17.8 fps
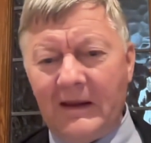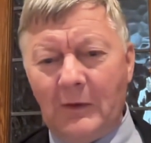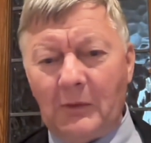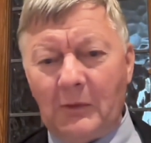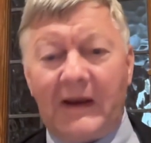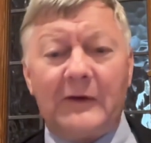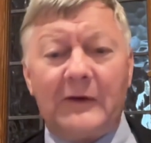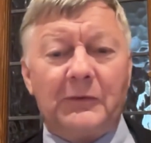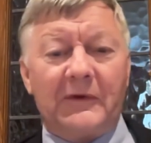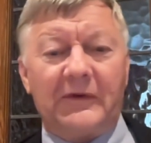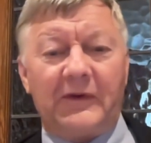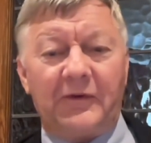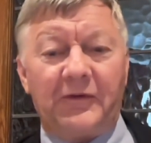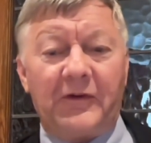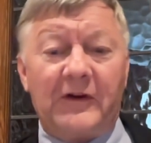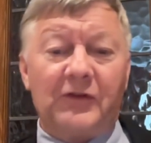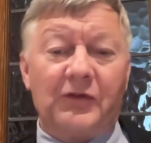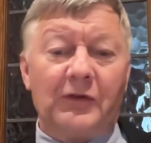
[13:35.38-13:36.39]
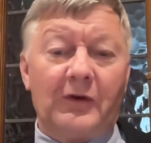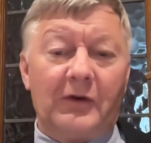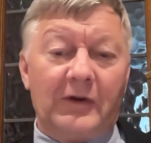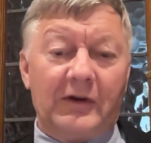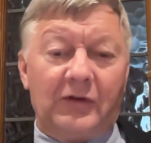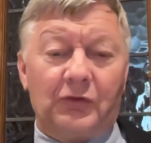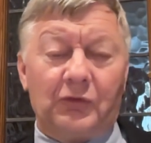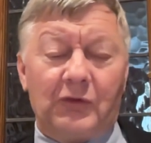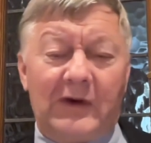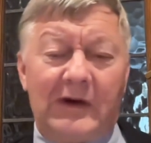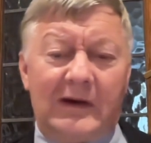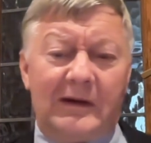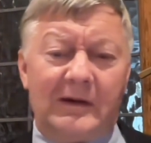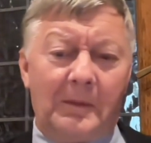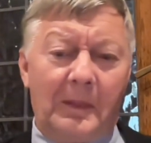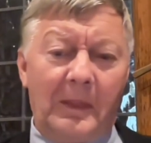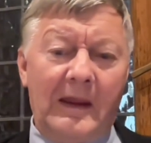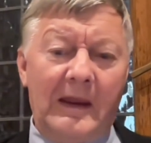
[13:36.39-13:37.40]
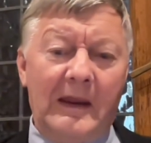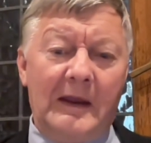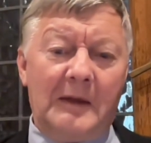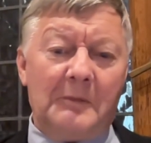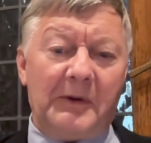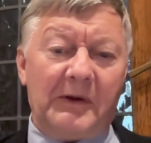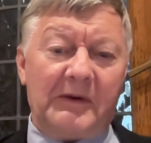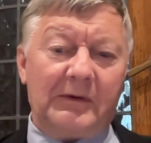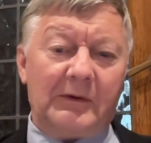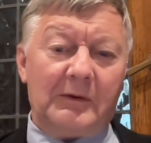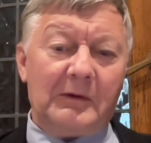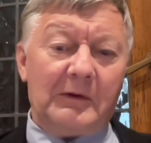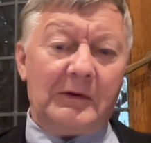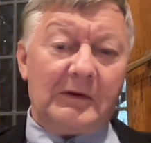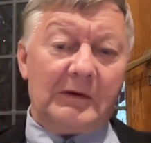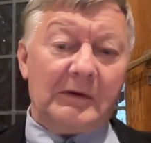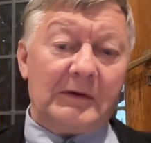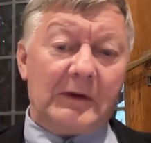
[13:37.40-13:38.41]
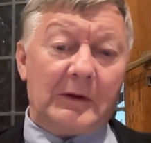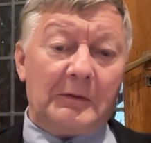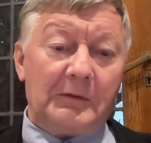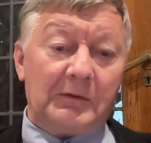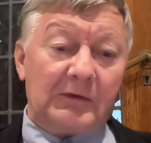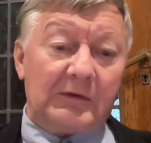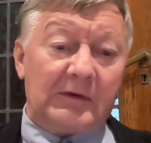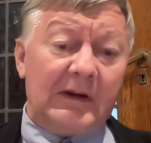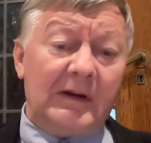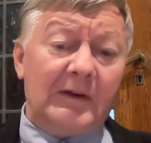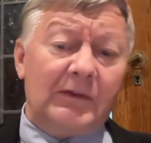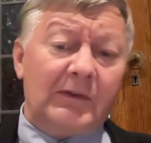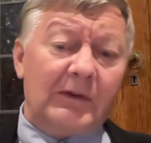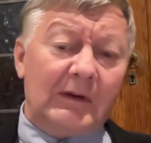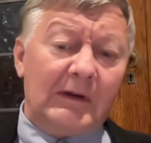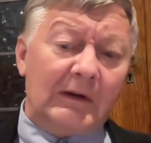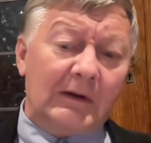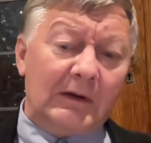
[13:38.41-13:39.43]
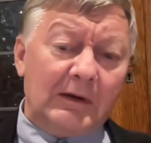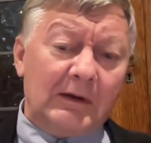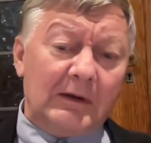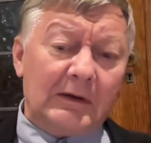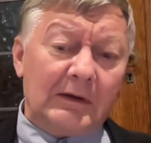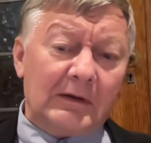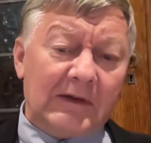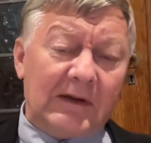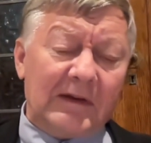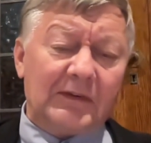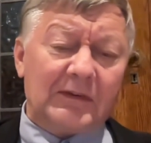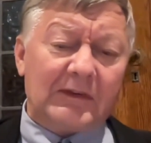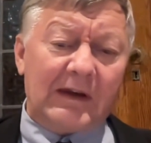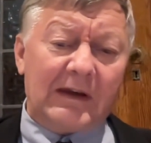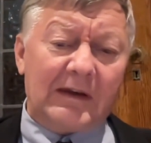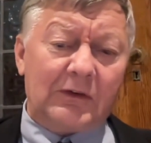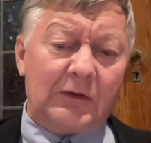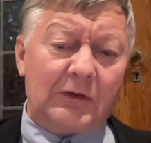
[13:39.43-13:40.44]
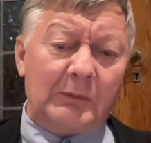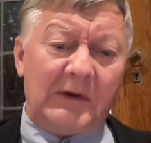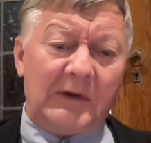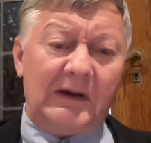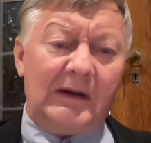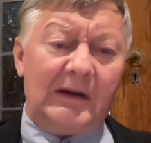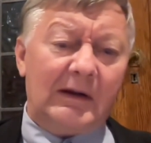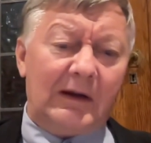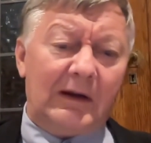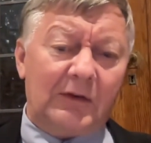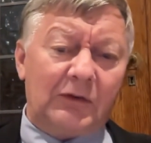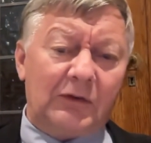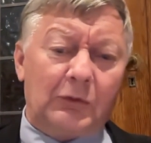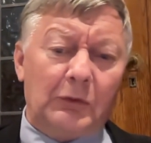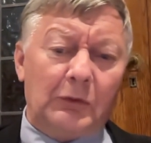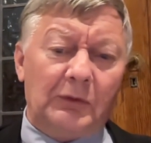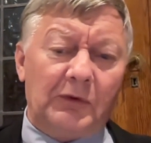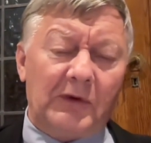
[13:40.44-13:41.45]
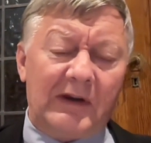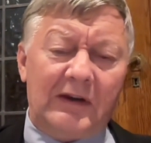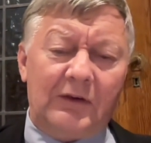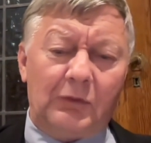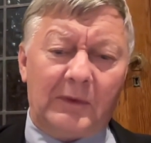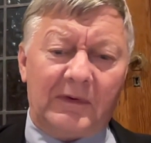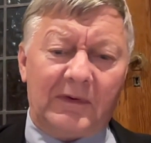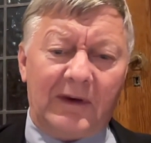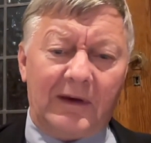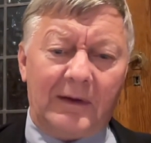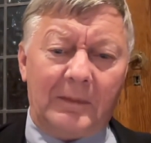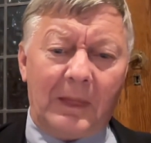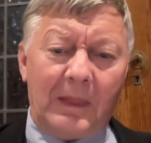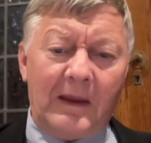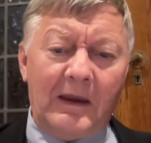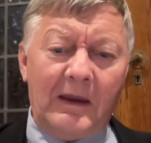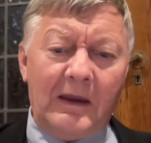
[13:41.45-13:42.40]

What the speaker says: Well, that was the fiction on the screen. But the kids in the desk next to me in our school in Rhodesia were saying,